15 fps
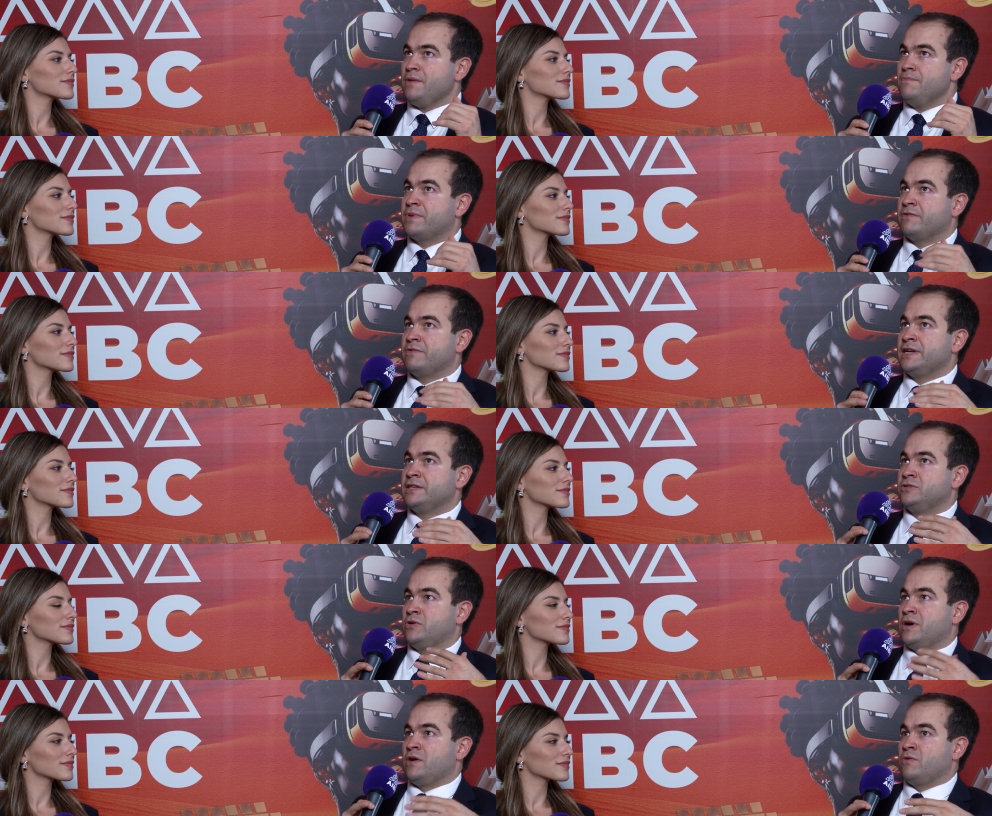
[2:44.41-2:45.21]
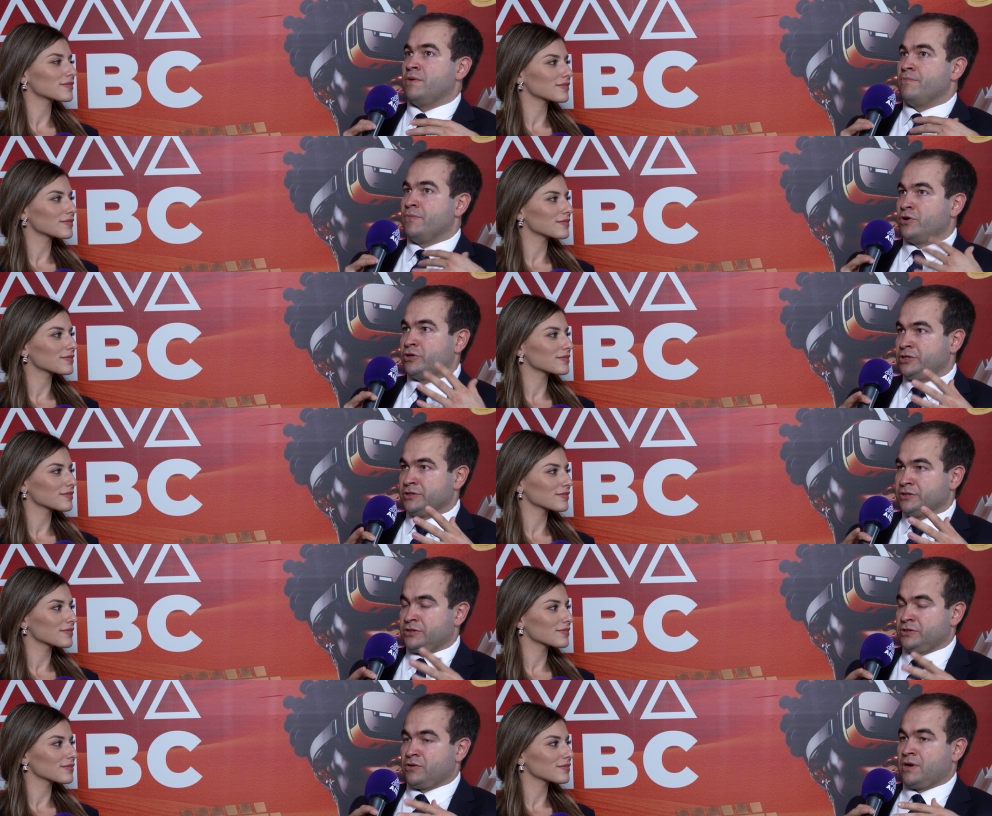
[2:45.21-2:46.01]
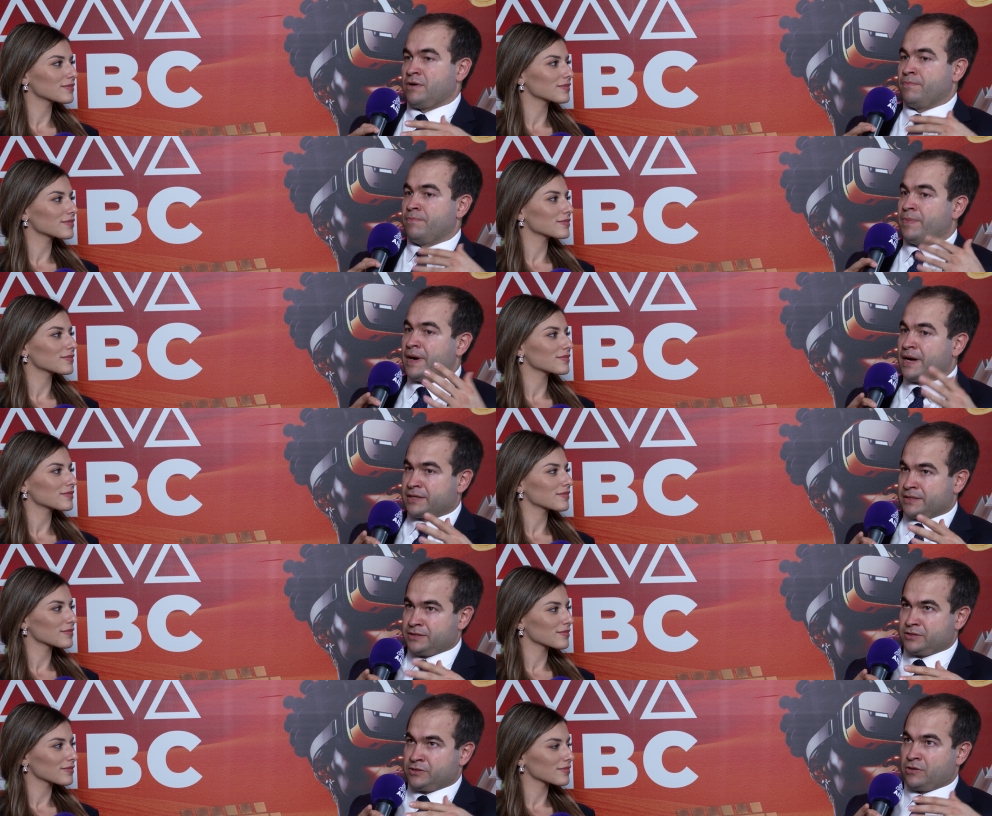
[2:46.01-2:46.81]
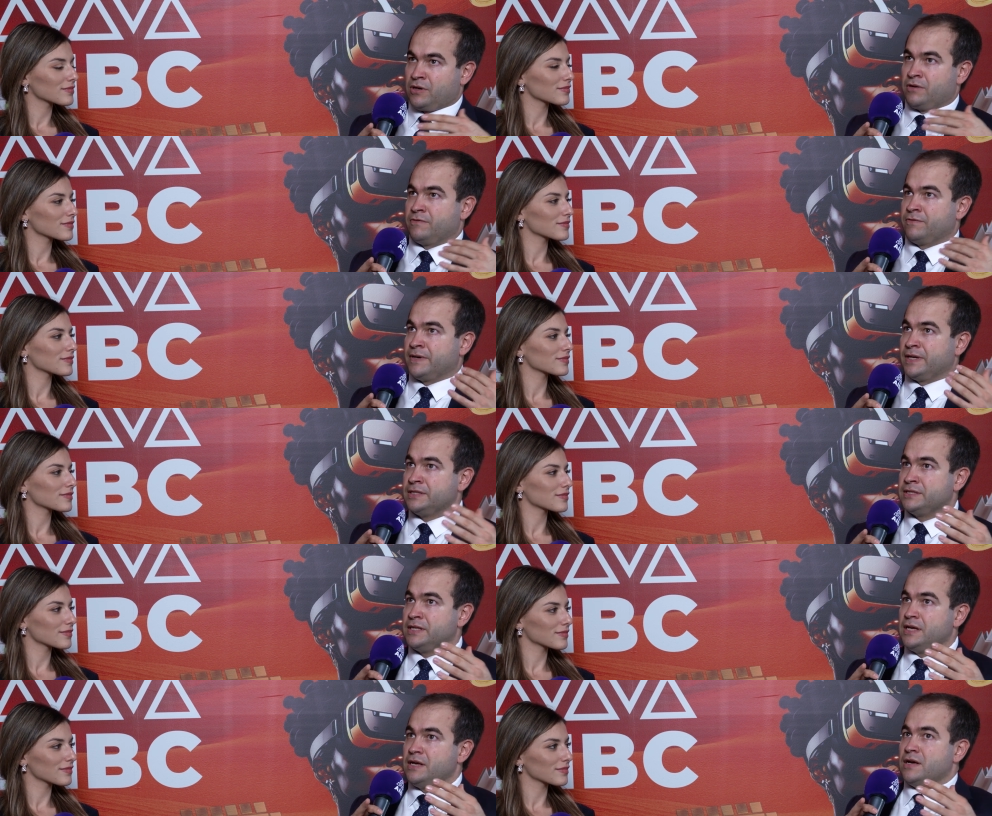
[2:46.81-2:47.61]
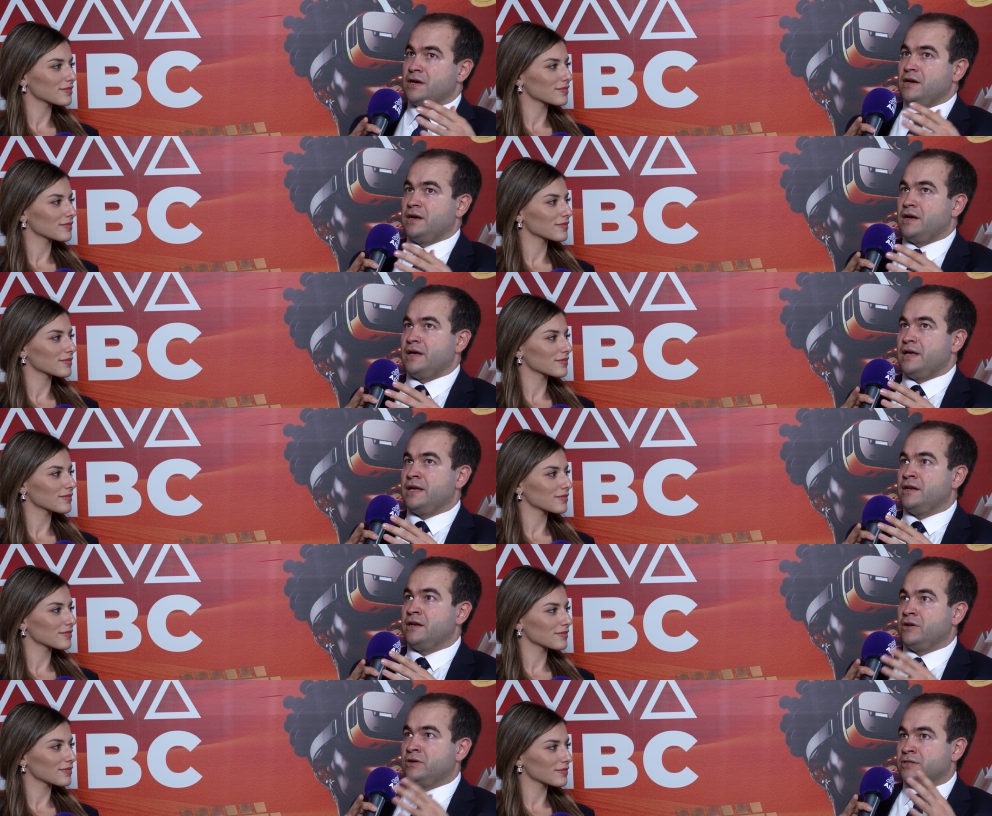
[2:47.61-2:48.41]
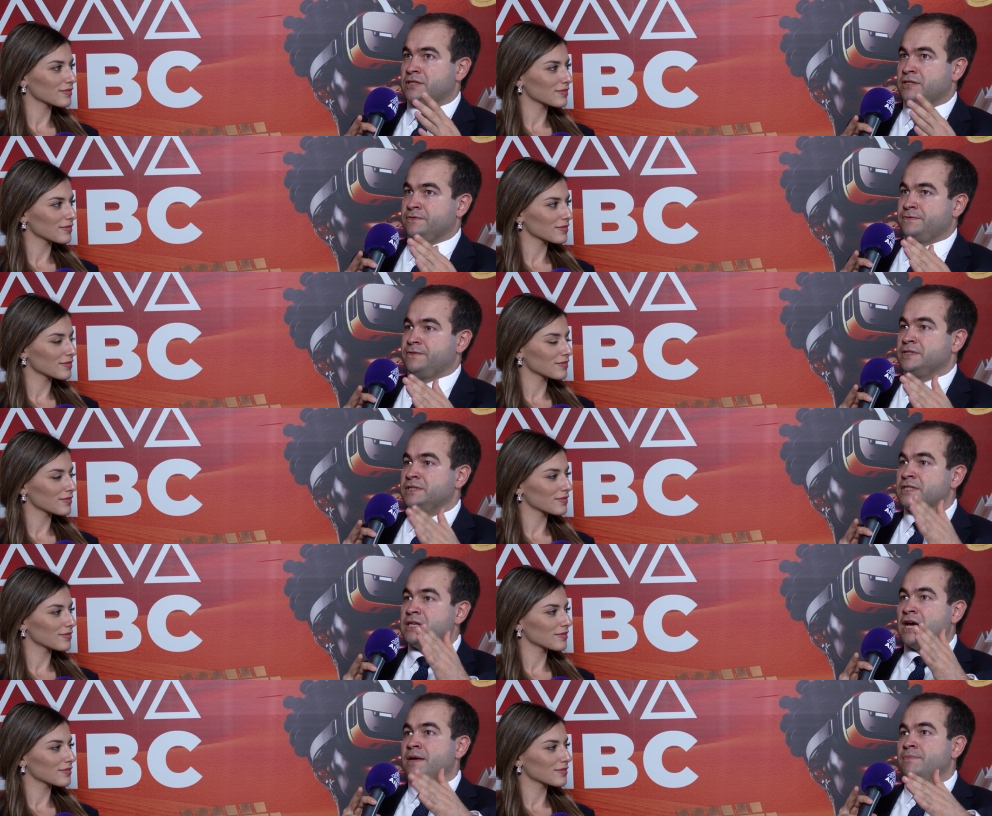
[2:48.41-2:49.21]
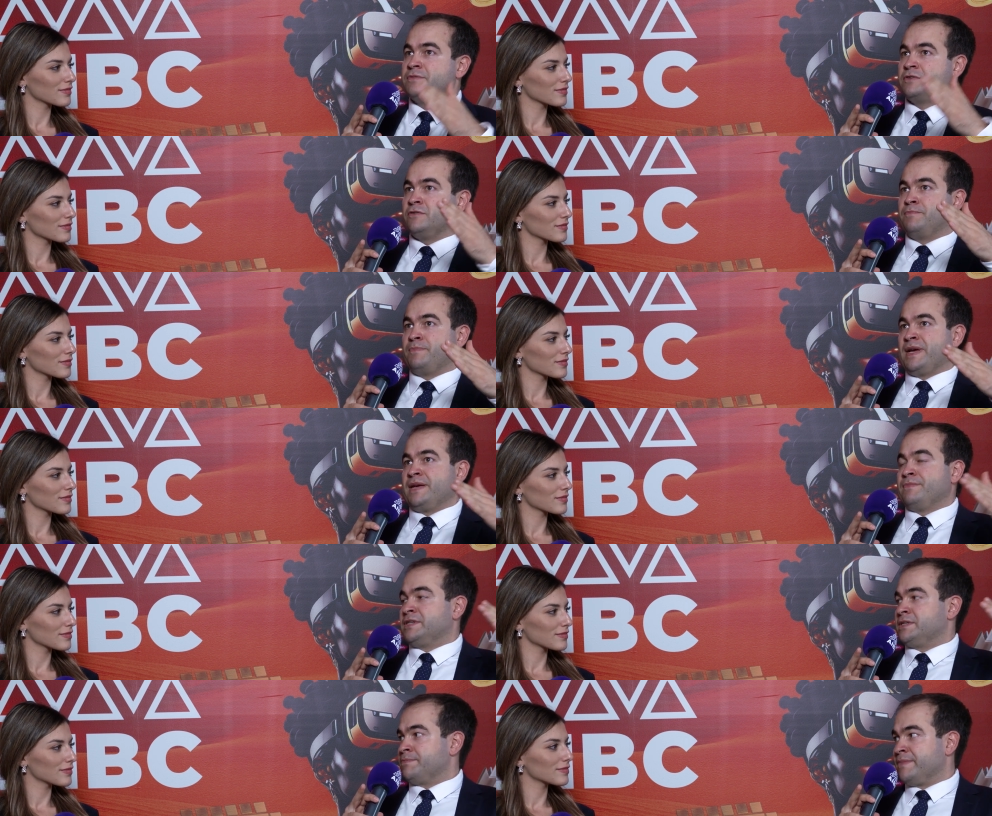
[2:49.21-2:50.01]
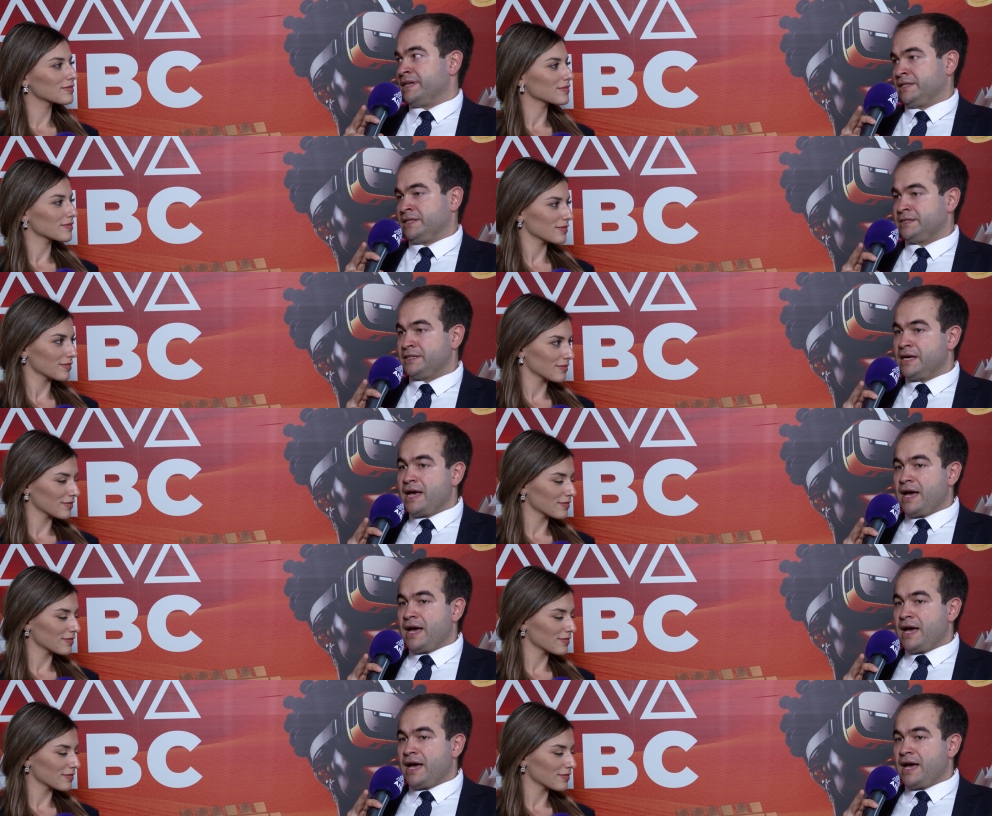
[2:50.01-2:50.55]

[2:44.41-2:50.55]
Speaker 1: provide to our merchants, to our partners, to our friends a lot of types of payment methods.